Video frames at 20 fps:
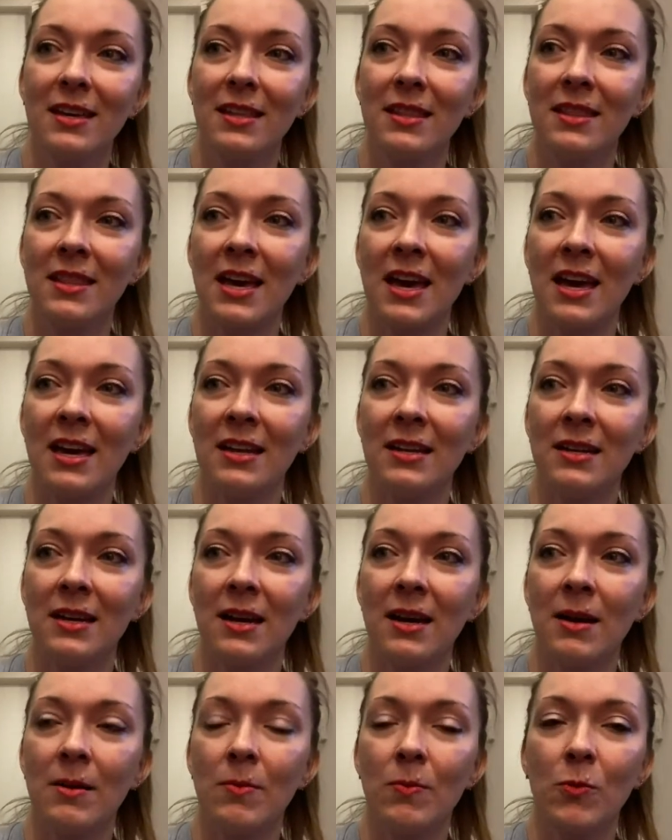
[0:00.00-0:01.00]
that
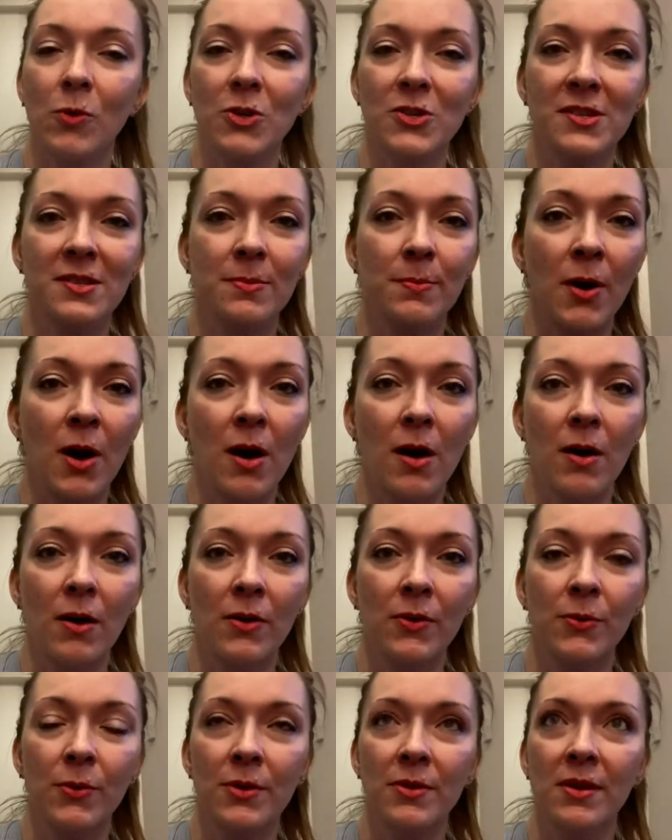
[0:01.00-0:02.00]
um, we're
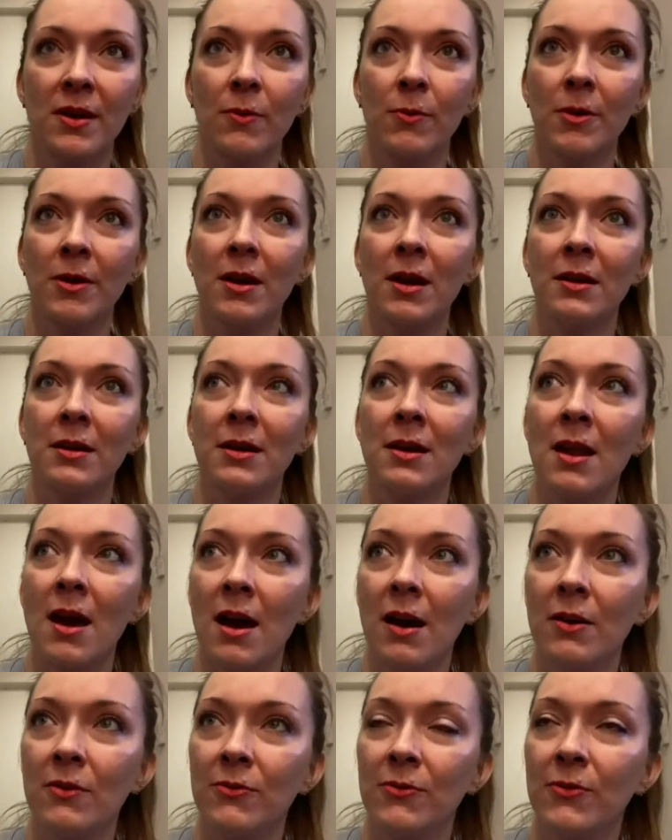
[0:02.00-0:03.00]
small or that we're not
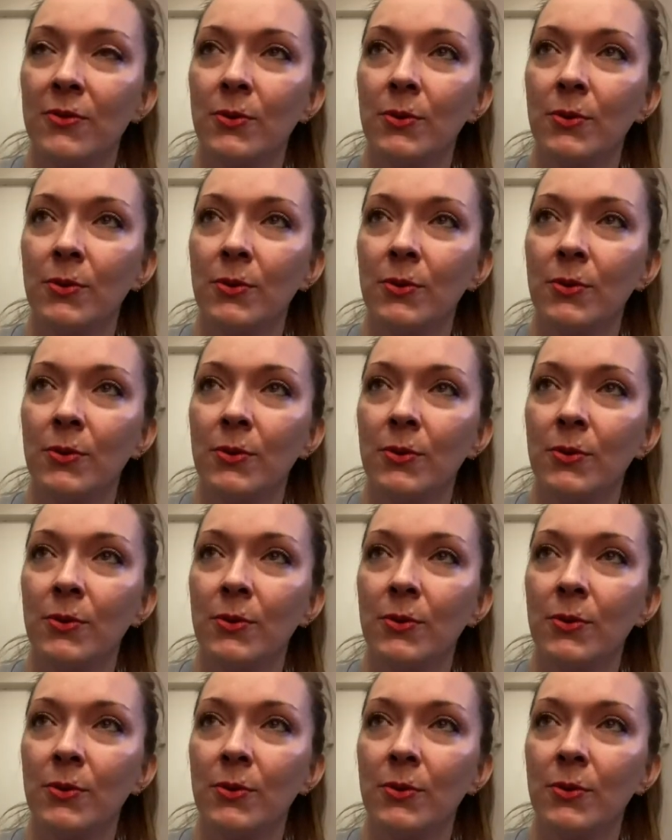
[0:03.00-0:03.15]
enough